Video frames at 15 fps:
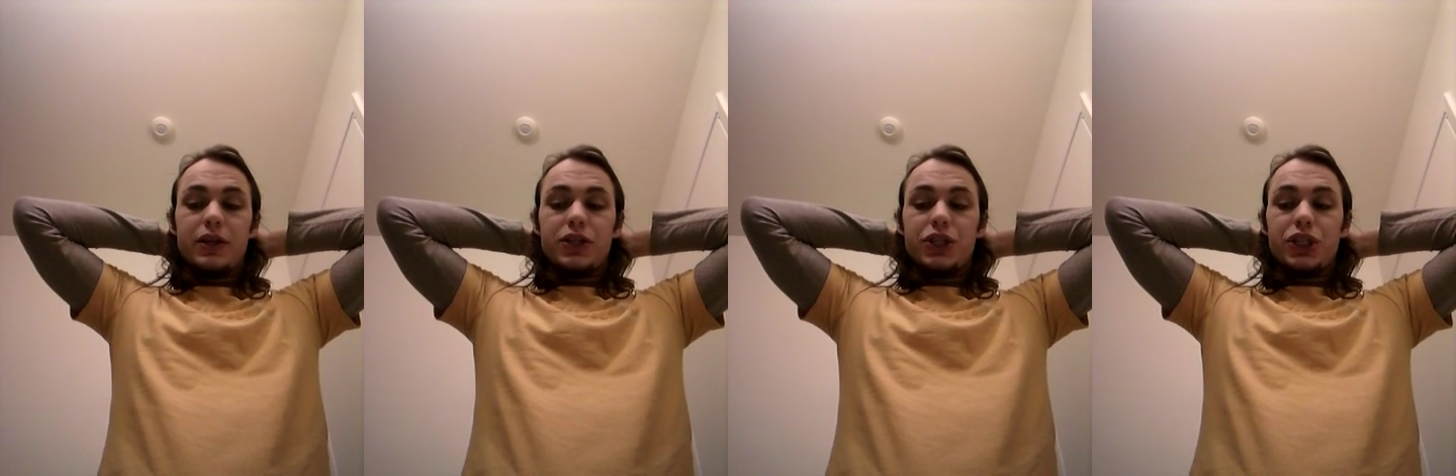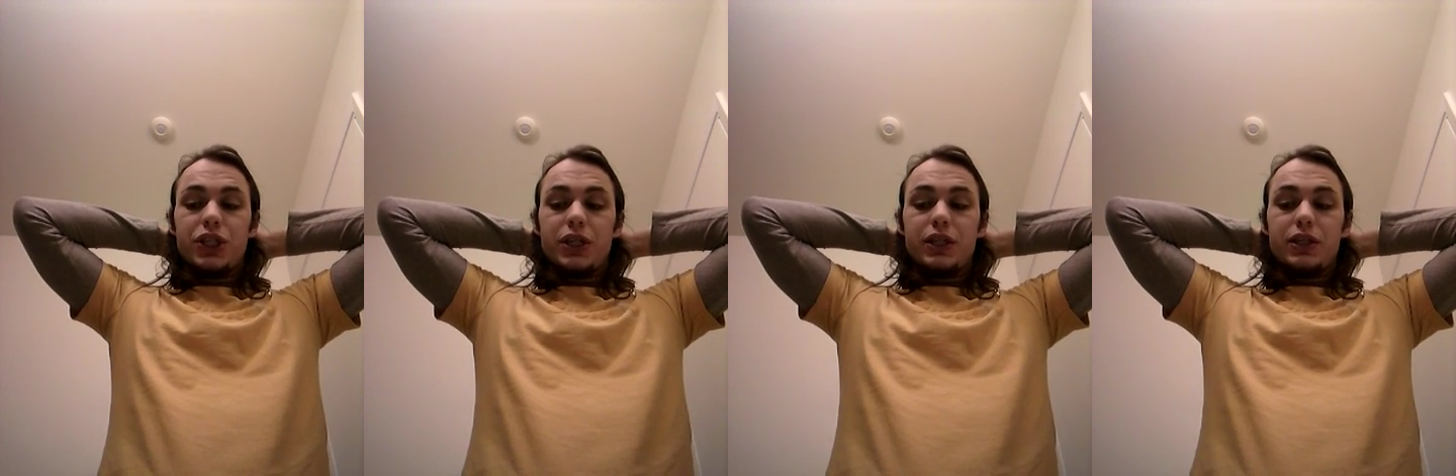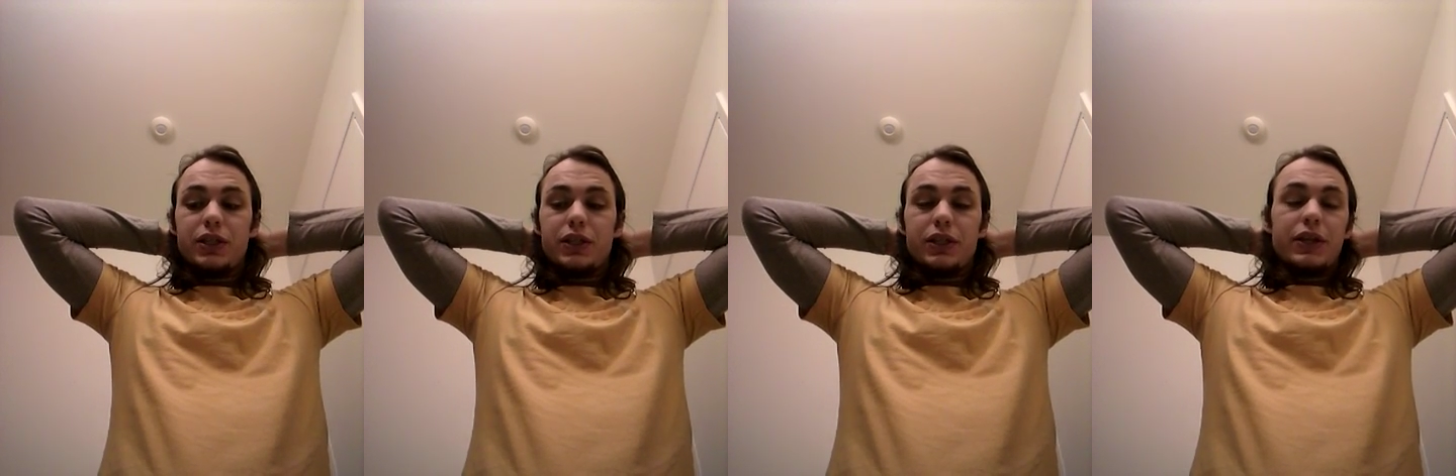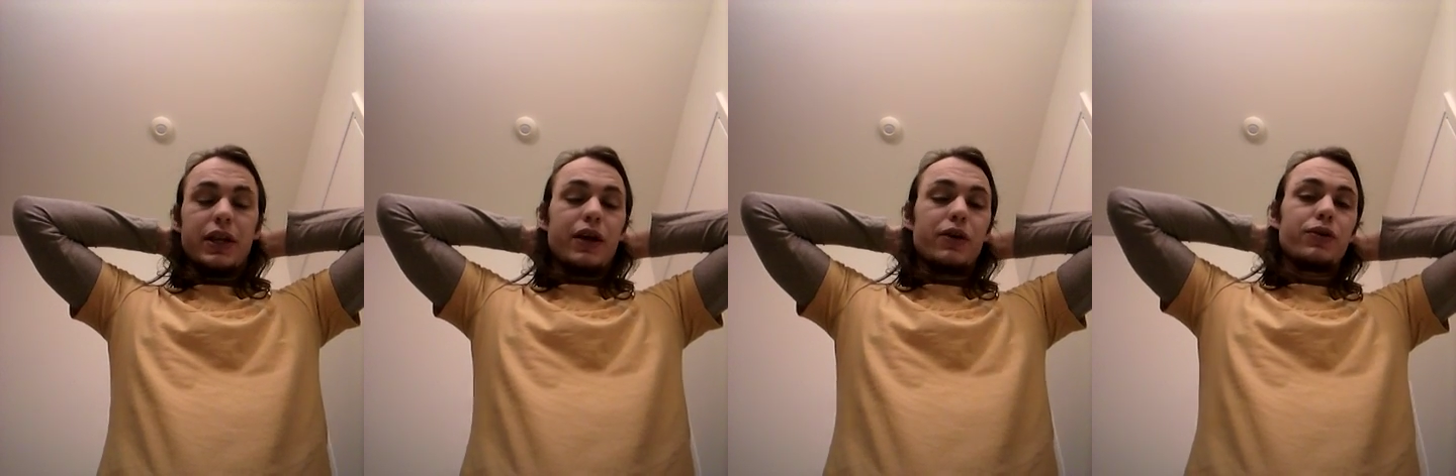She is
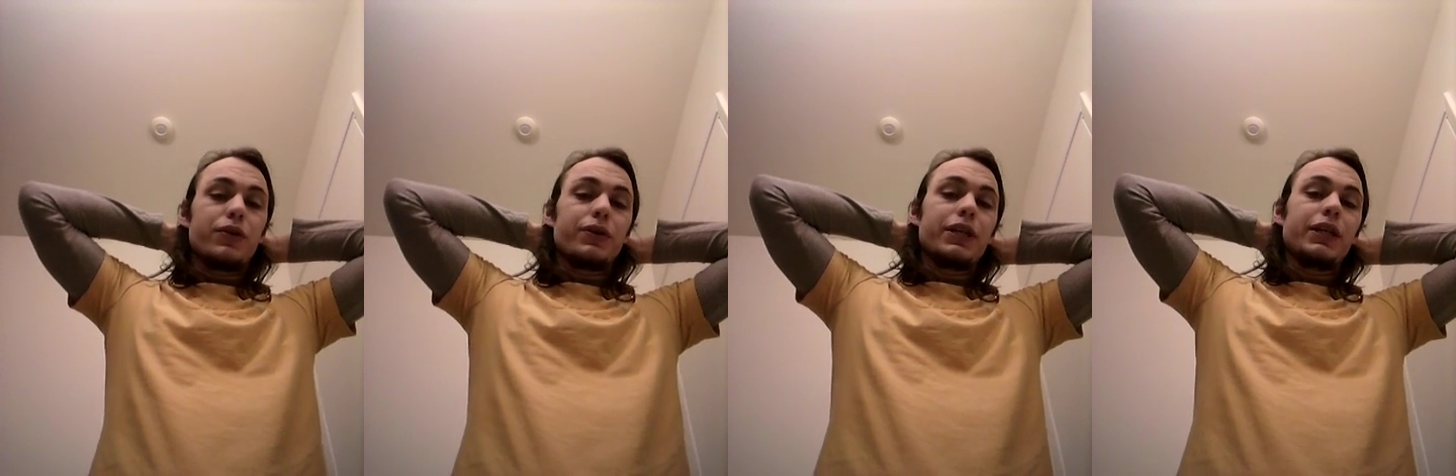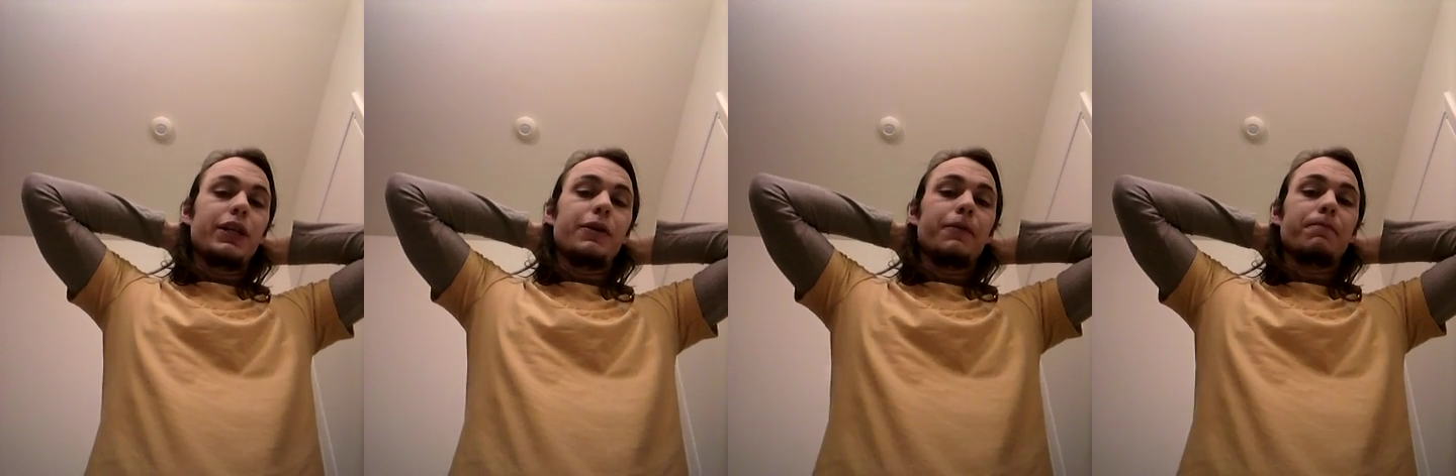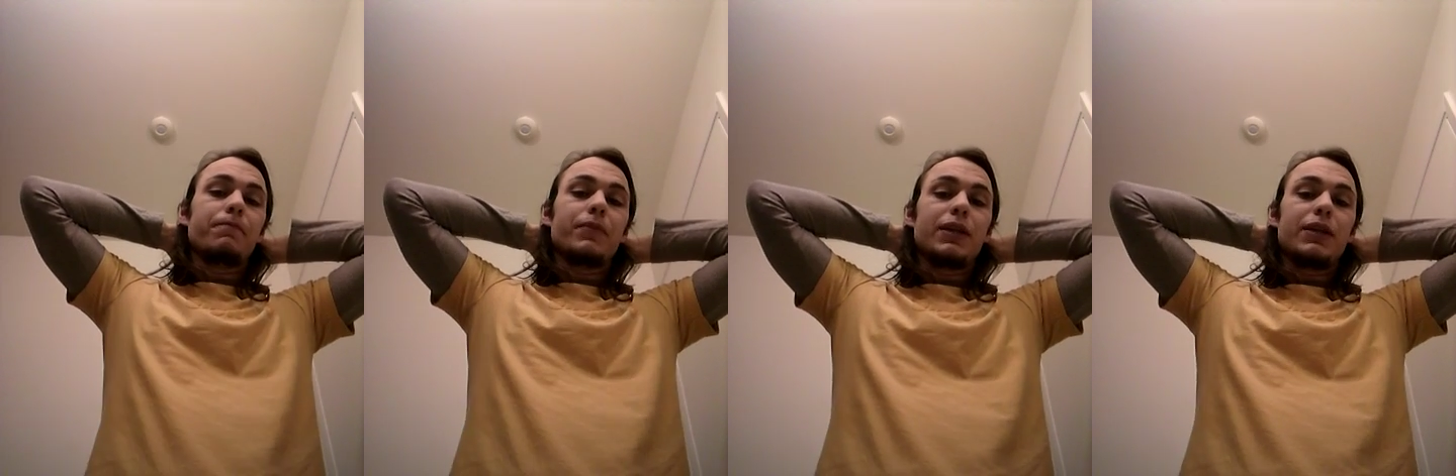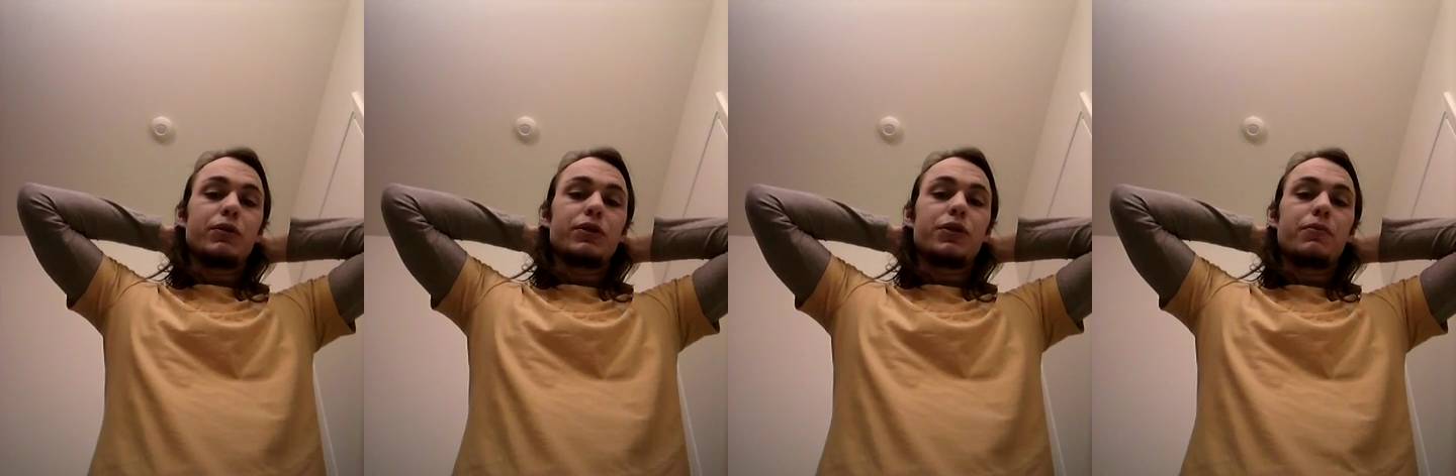now 13.
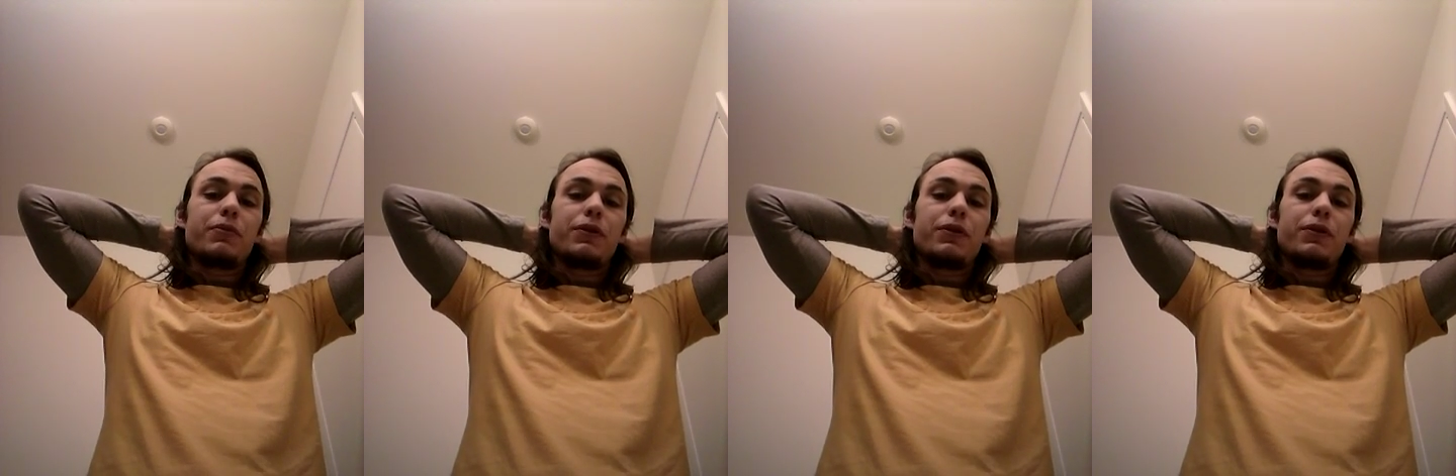It was her